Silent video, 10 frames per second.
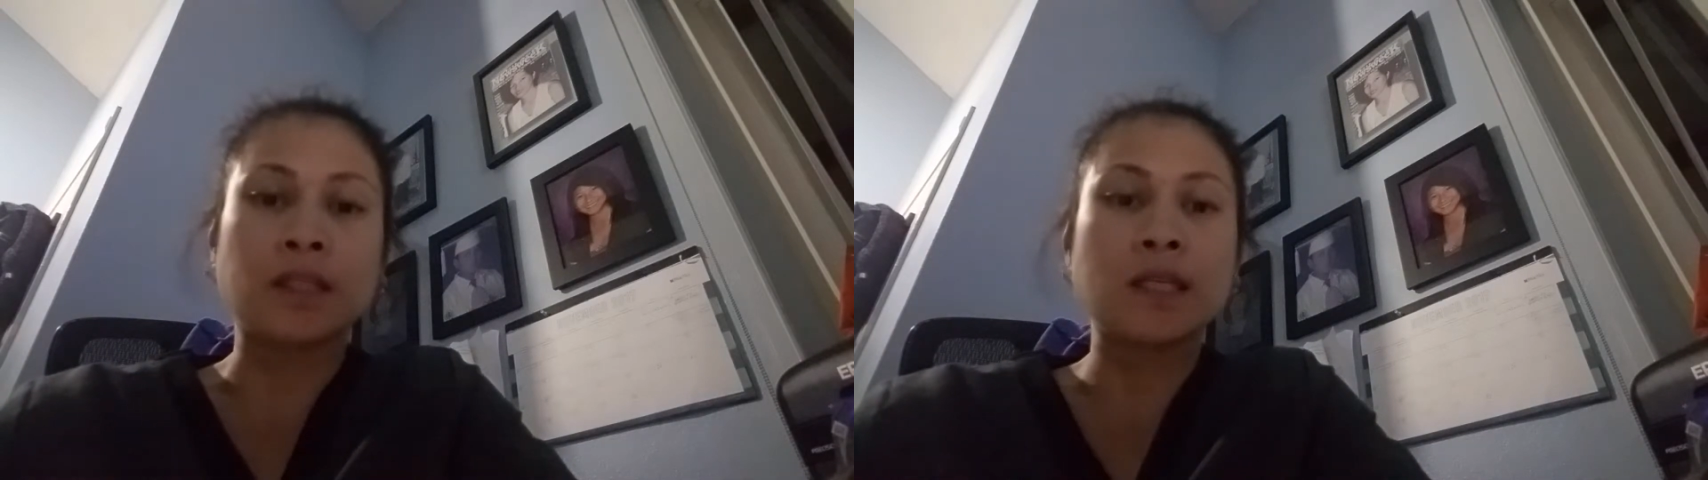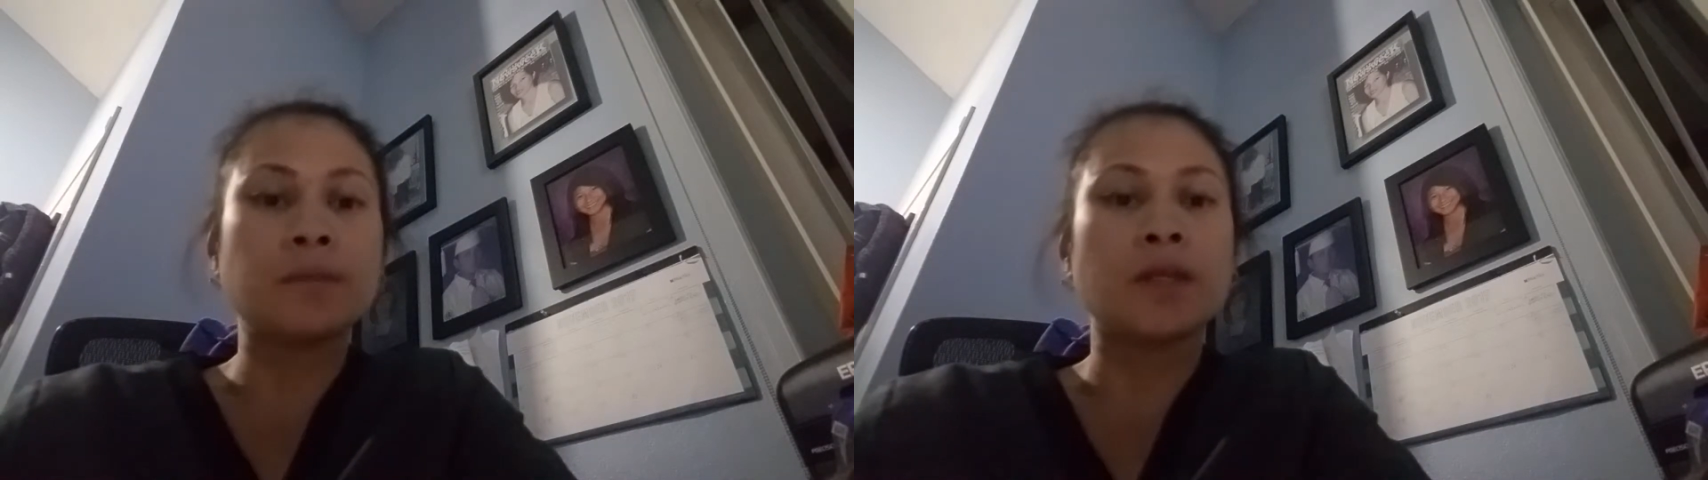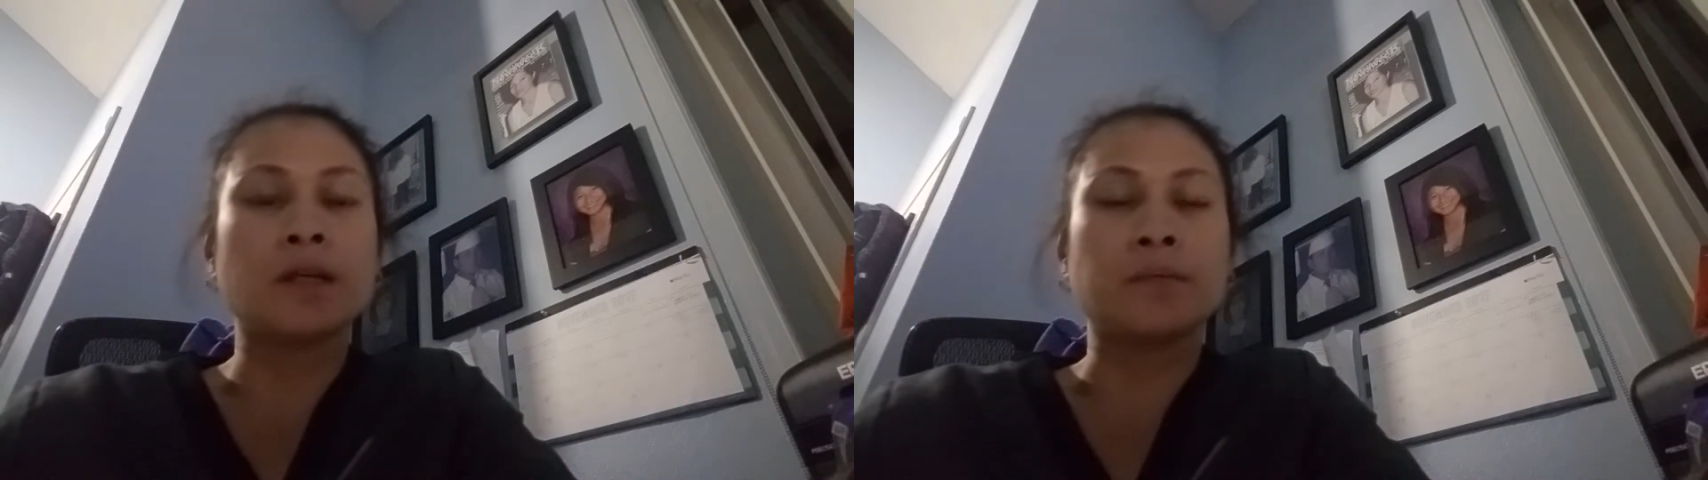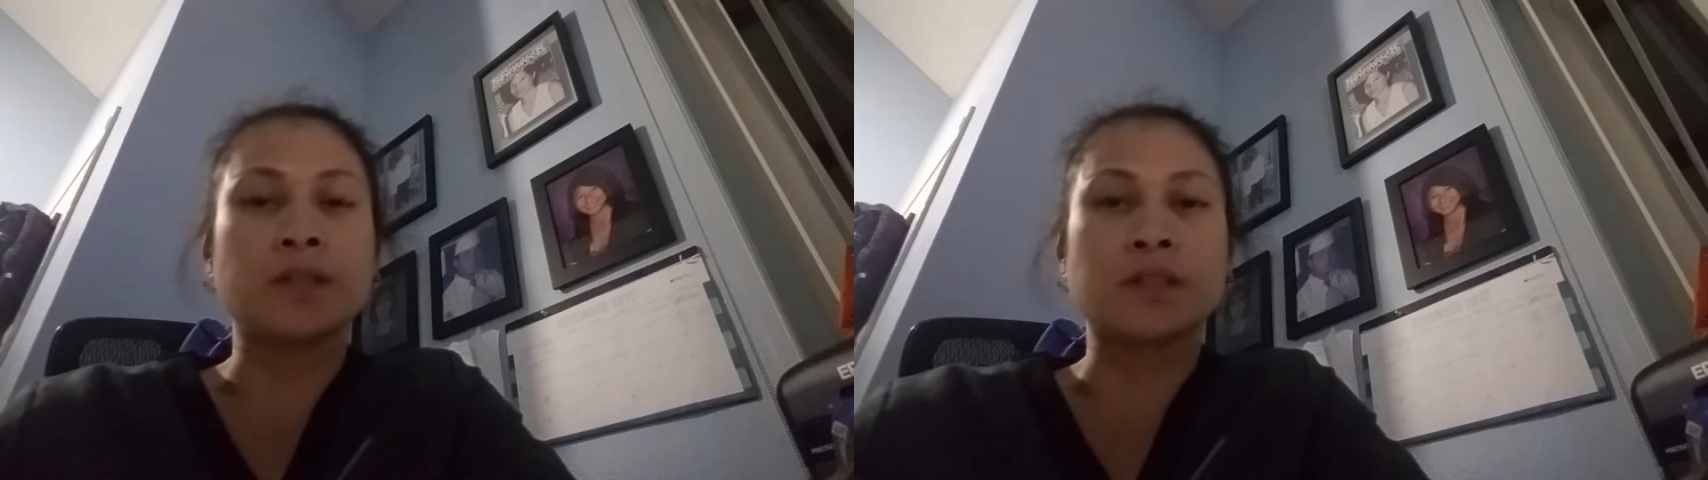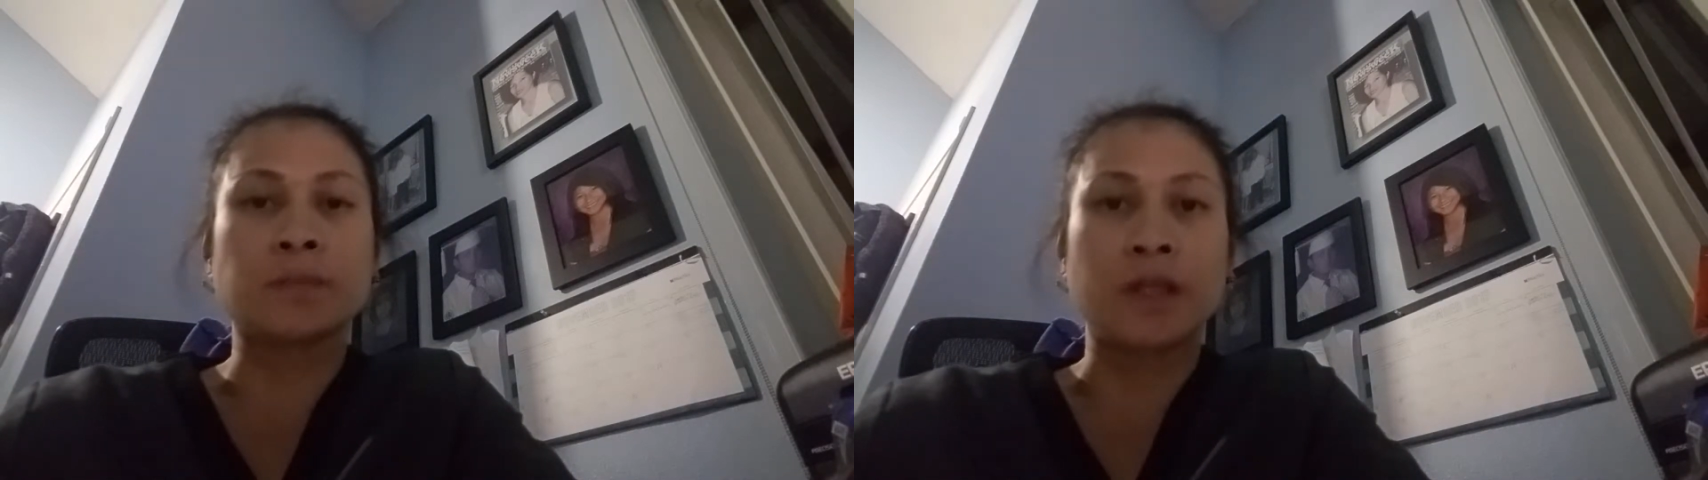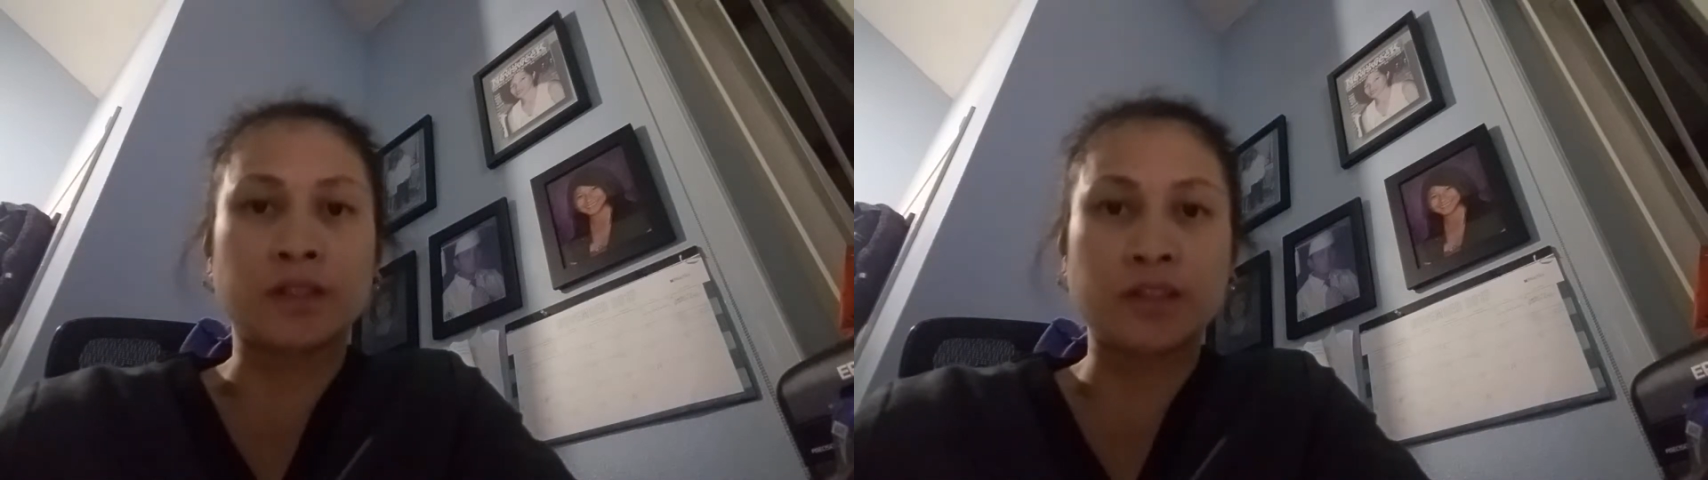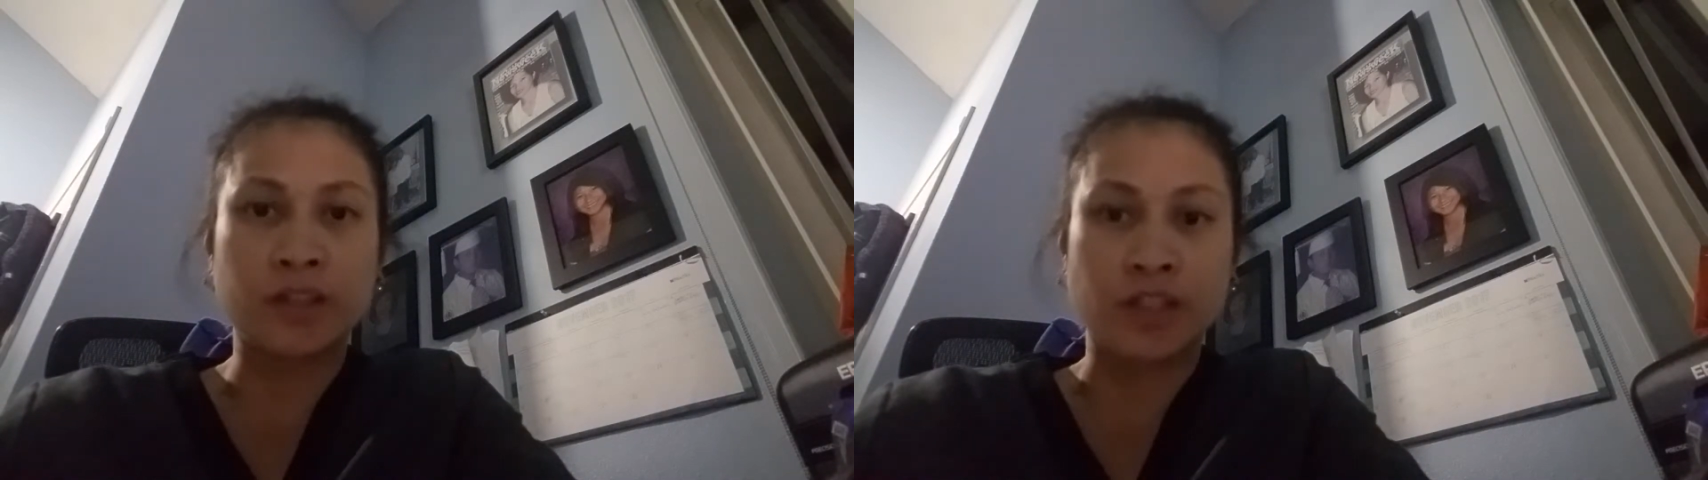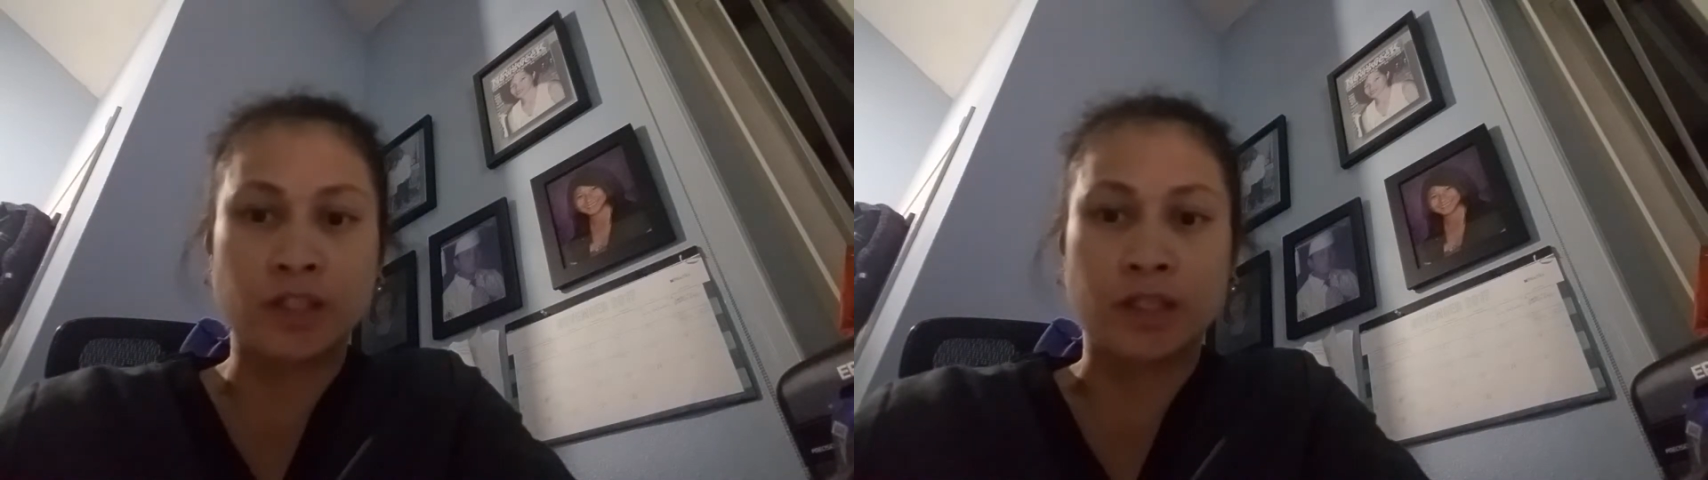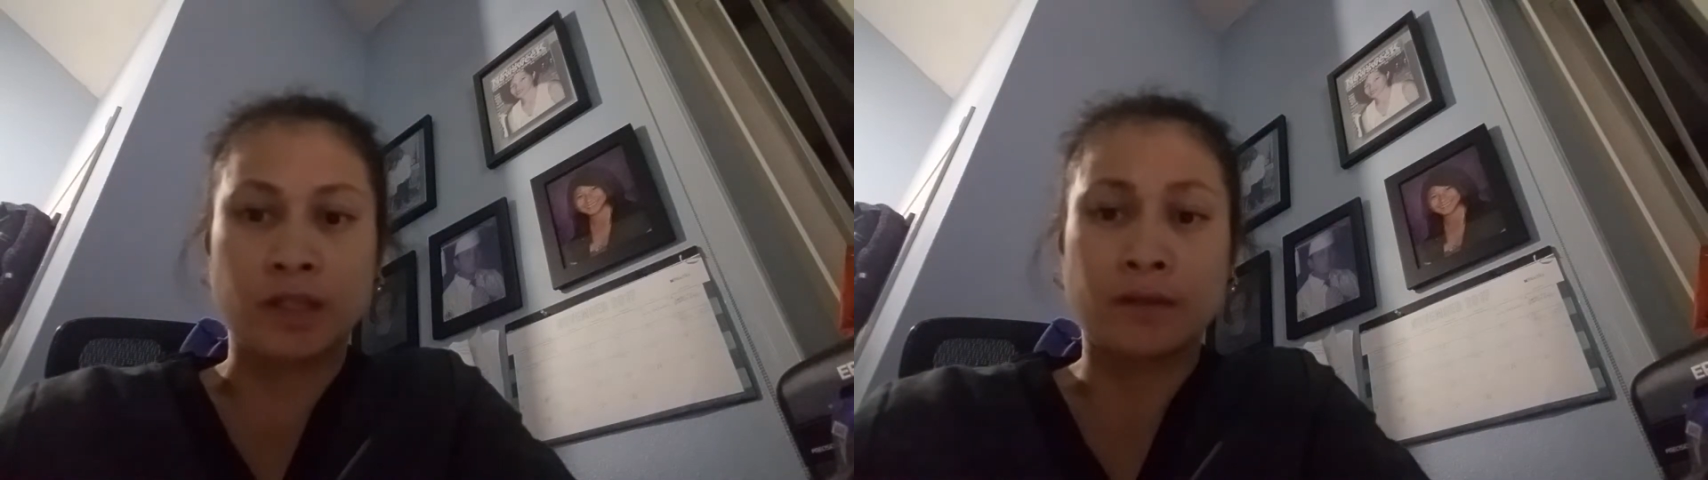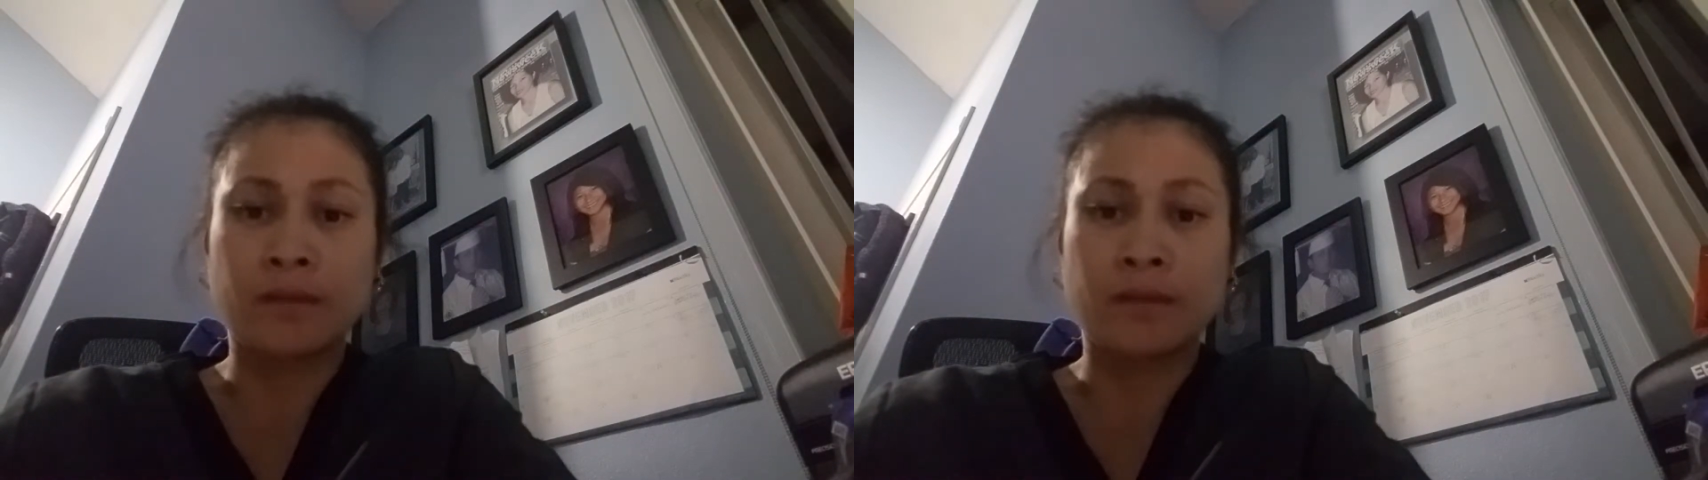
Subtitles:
emia means blood conditioning.